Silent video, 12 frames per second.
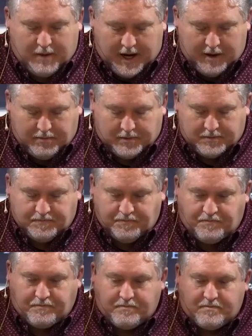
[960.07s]
Bible.
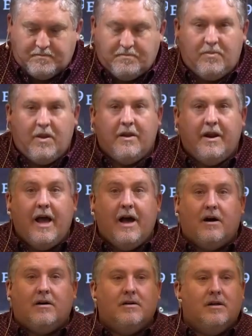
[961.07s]

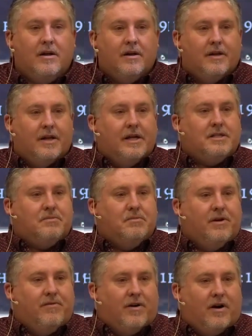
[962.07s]
Now, let's
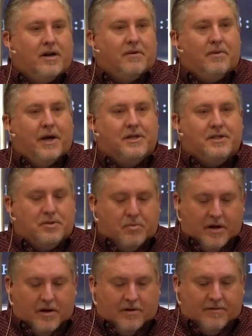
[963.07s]
move on to page
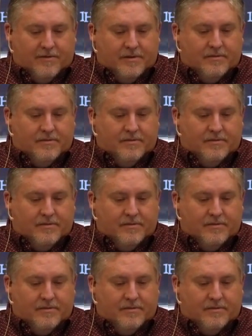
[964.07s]
12.